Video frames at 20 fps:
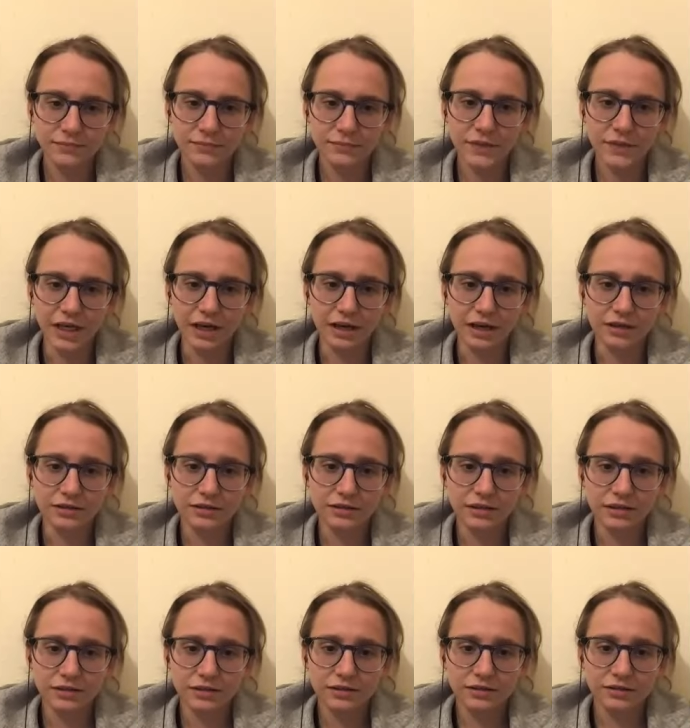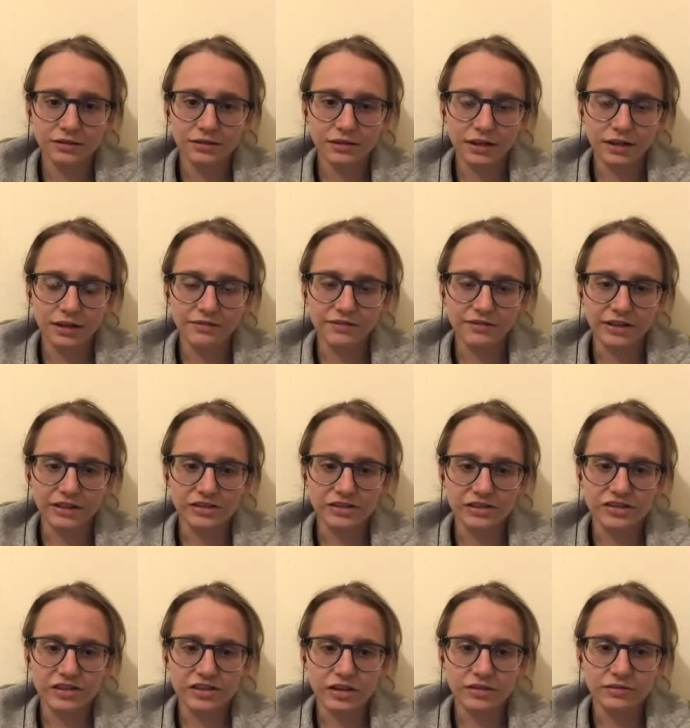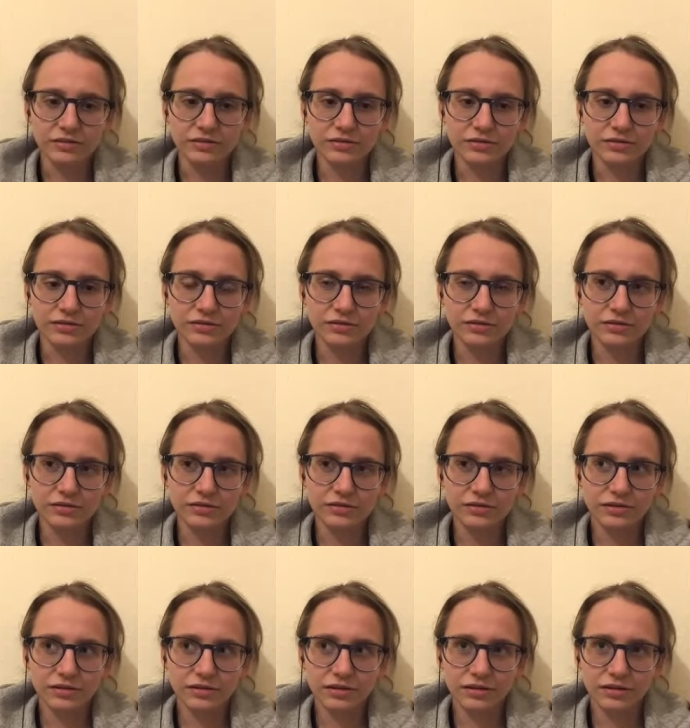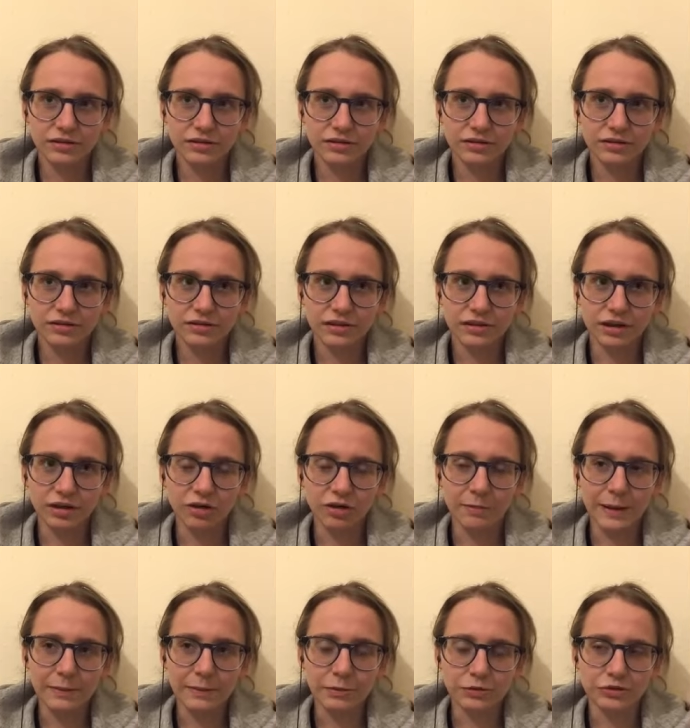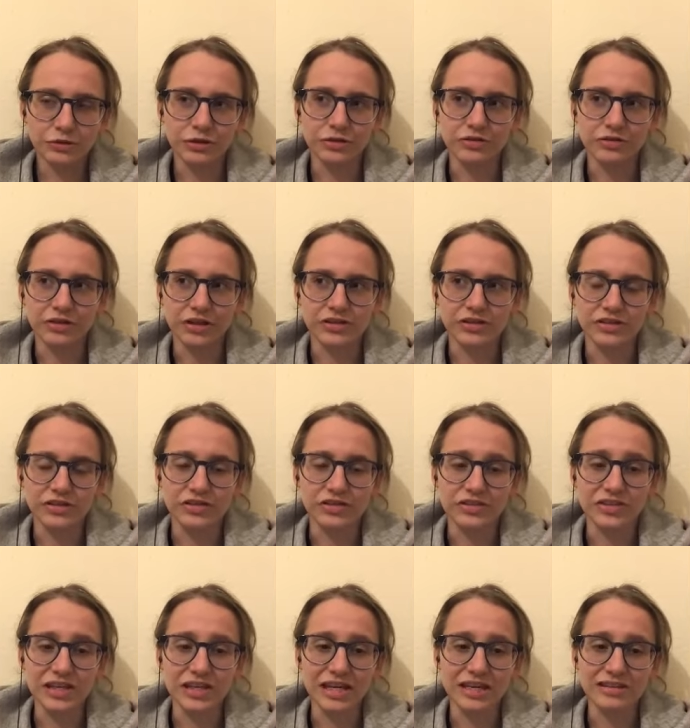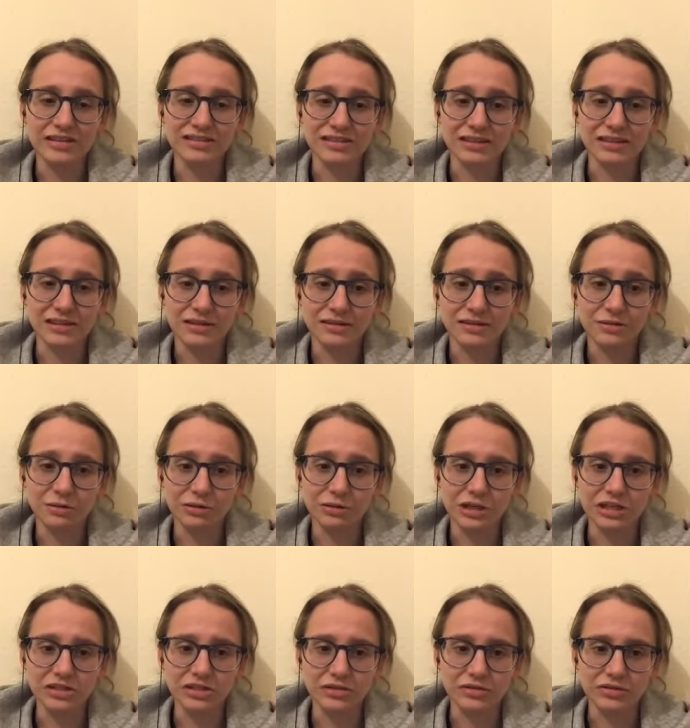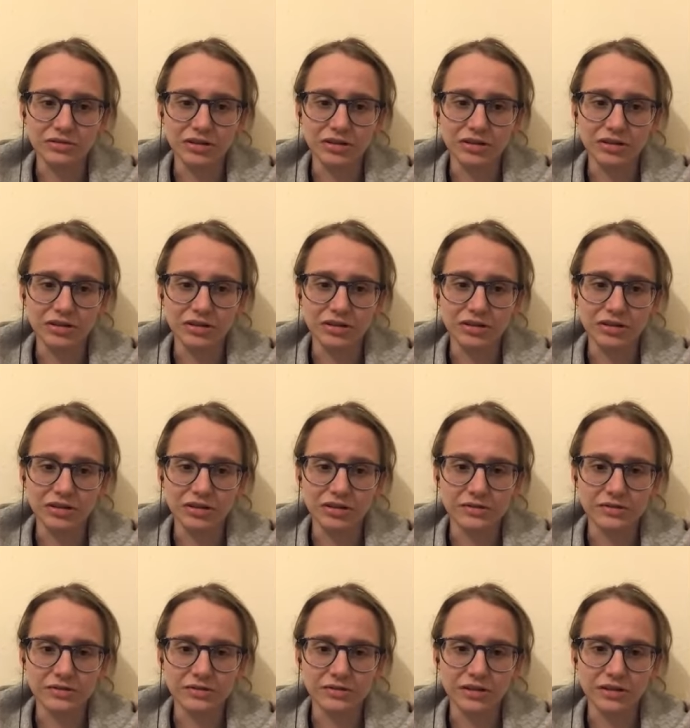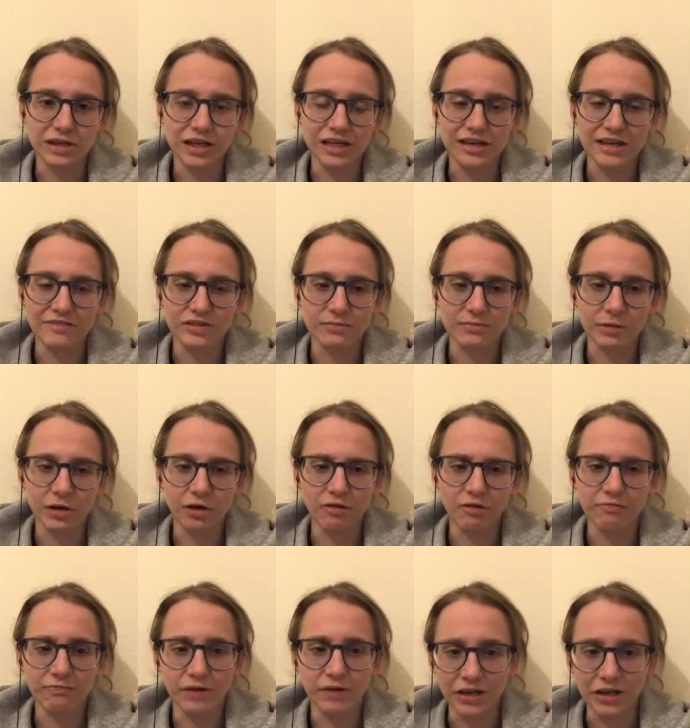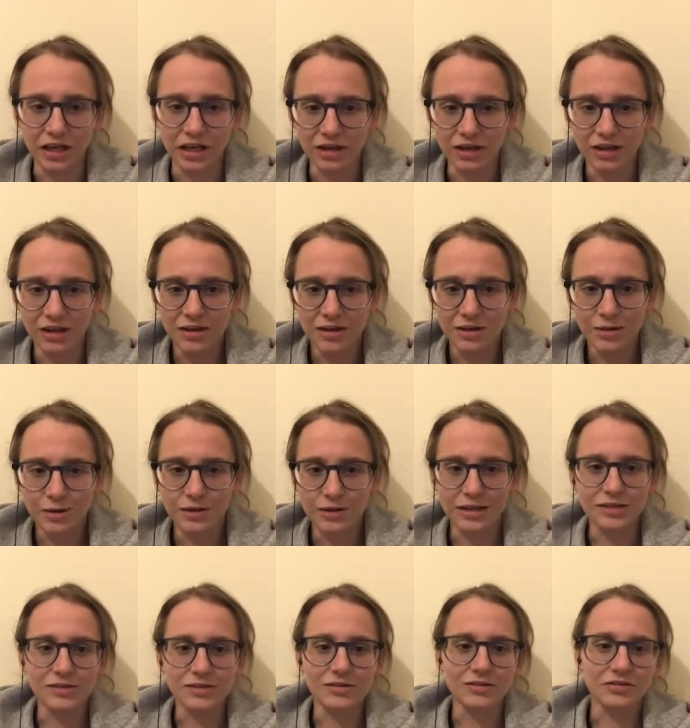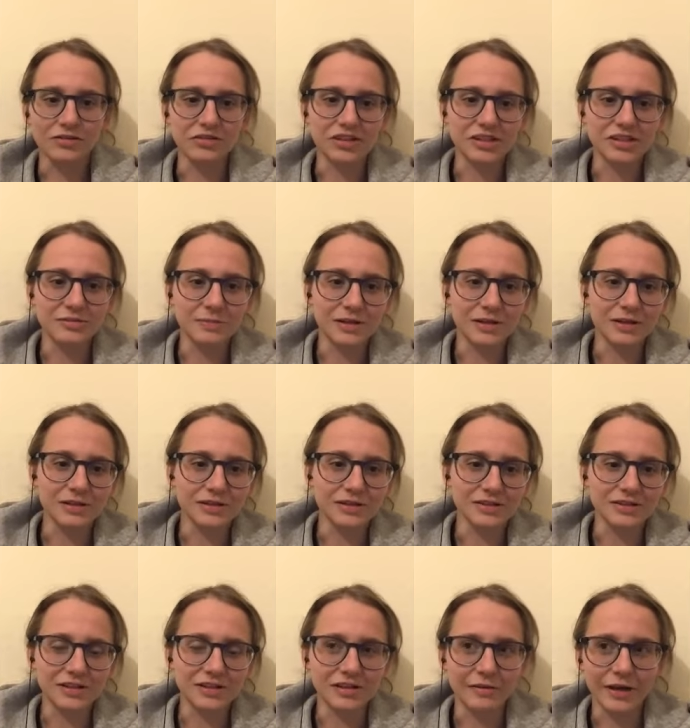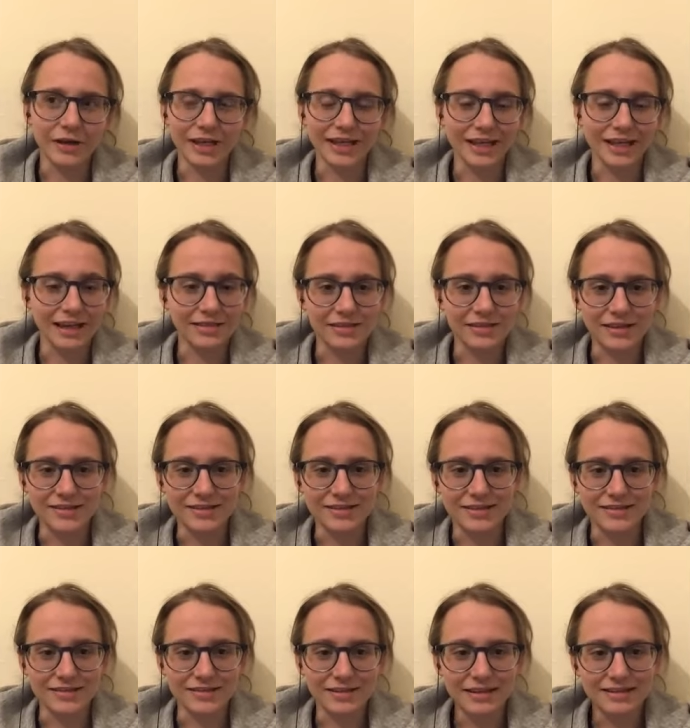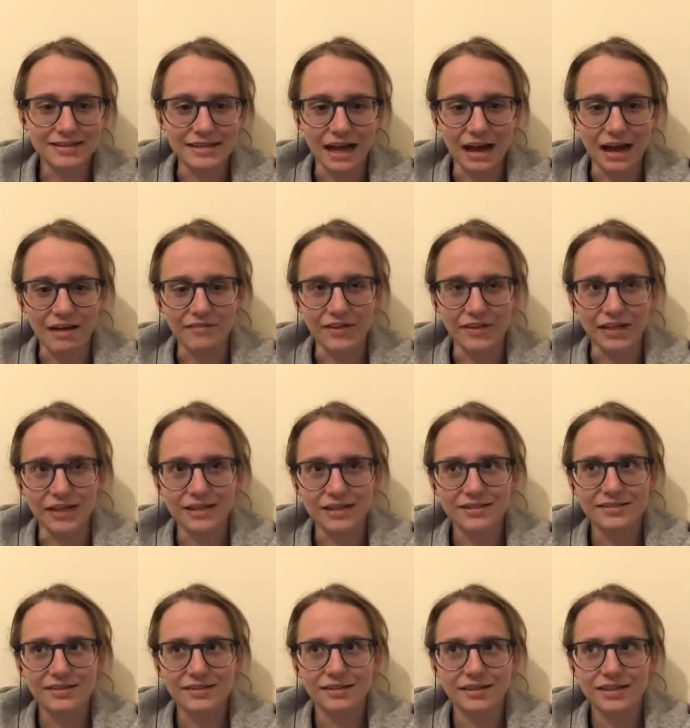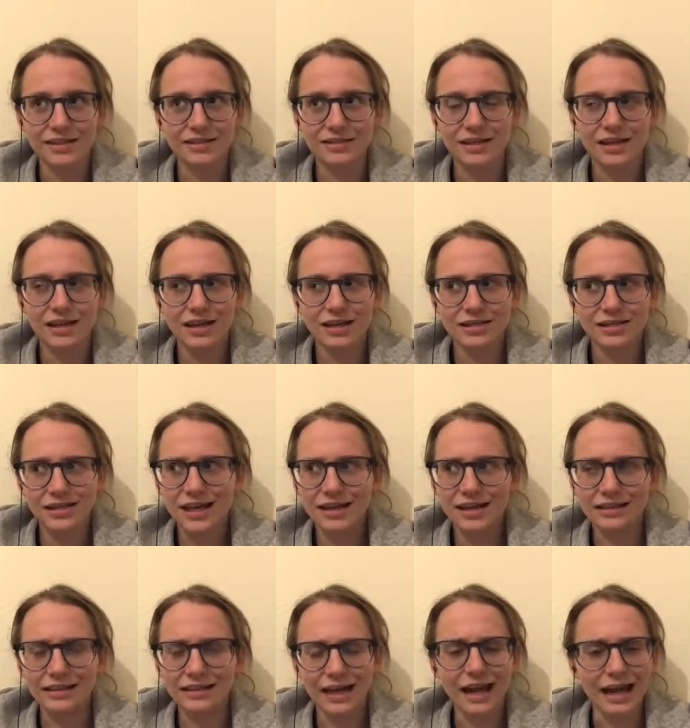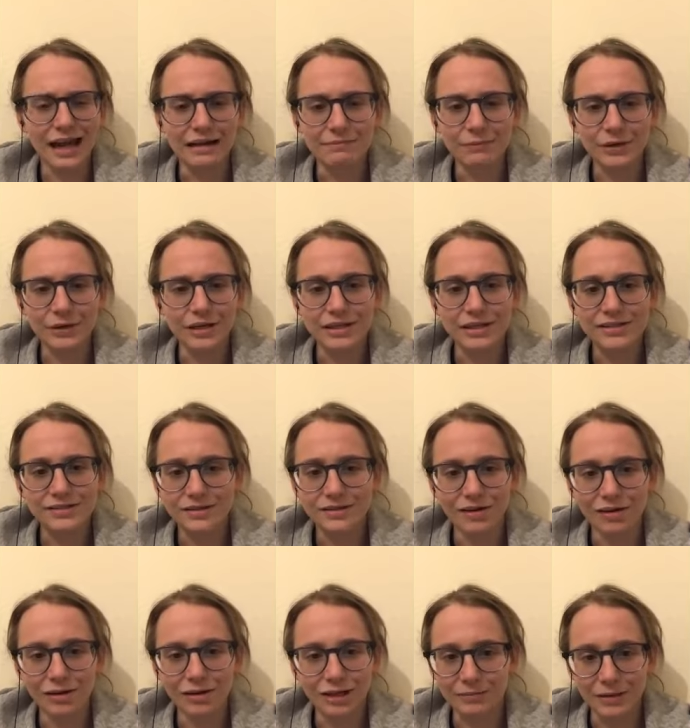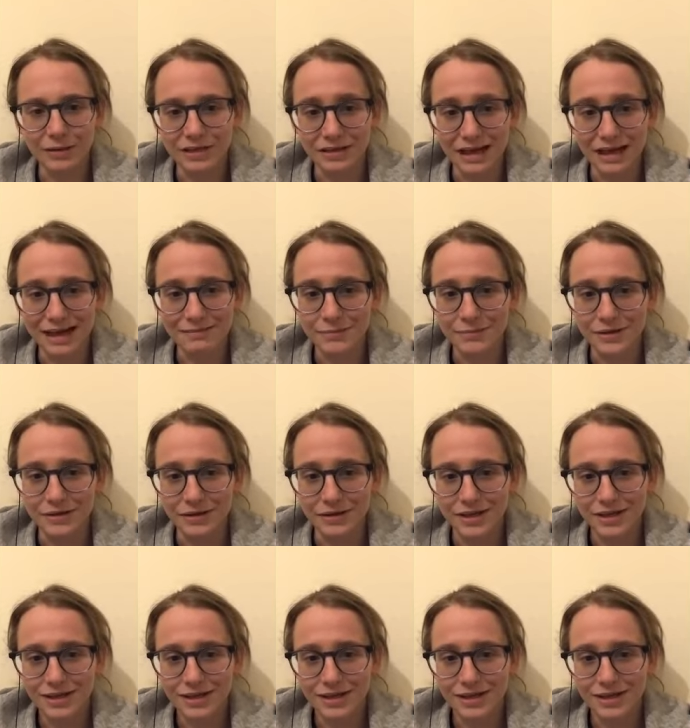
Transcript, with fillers: Yeah. yeah. I think just don't, a lot of people do things because it's easy, or they do things because it gives them a lot of money, or they do things because, you know, I can get this, this and this out of it. And it's like, yeah, you can, but it's not going to make you happy.